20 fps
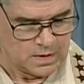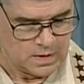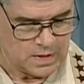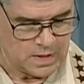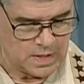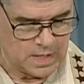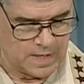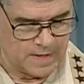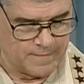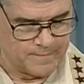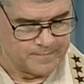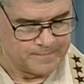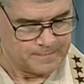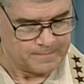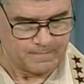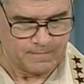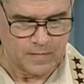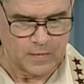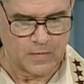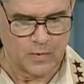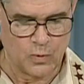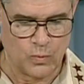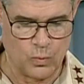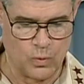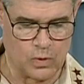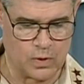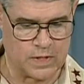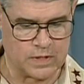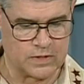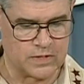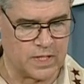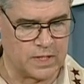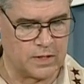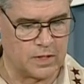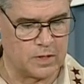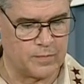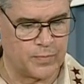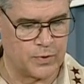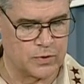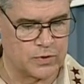Um, we'll
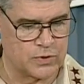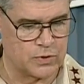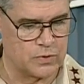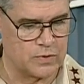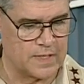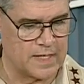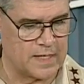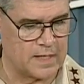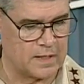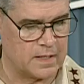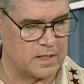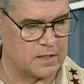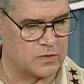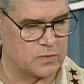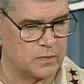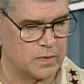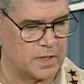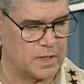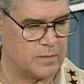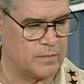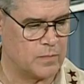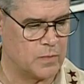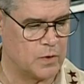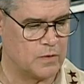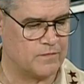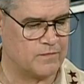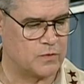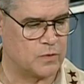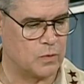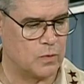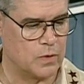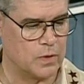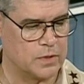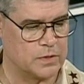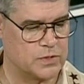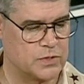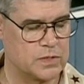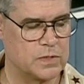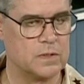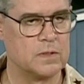continue to pursue that as we move
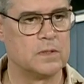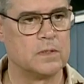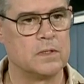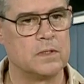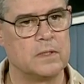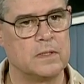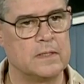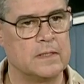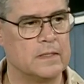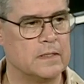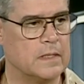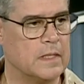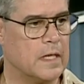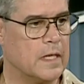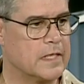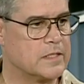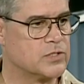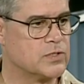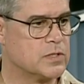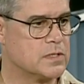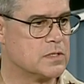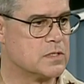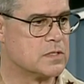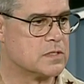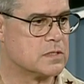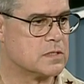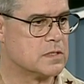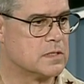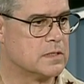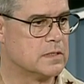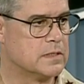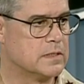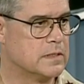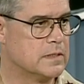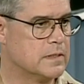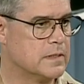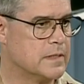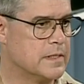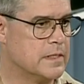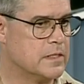towards elections uh,
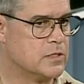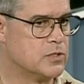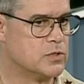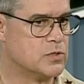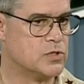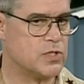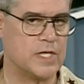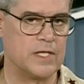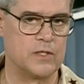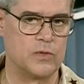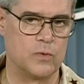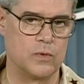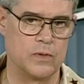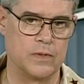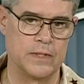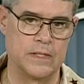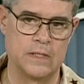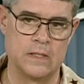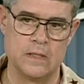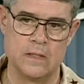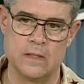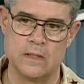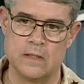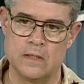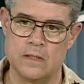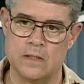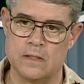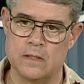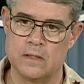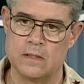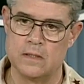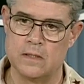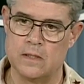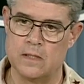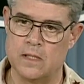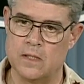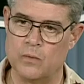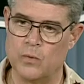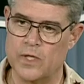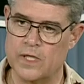in January, uh,
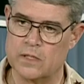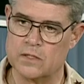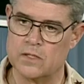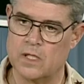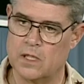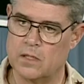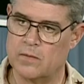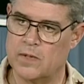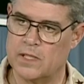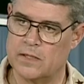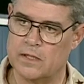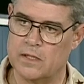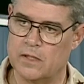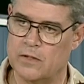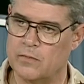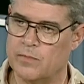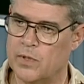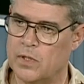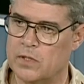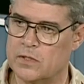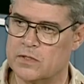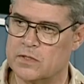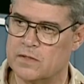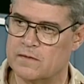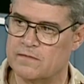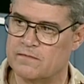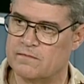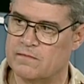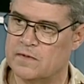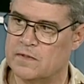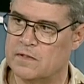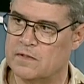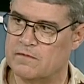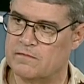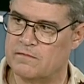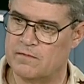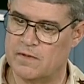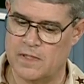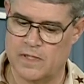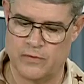and we can talk about the other parts of, of
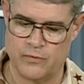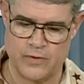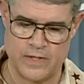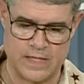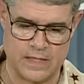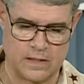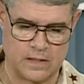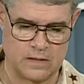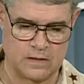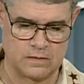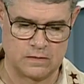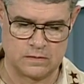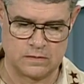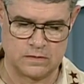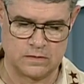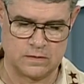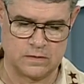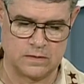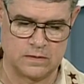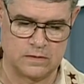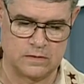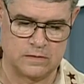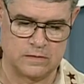Iraq uh,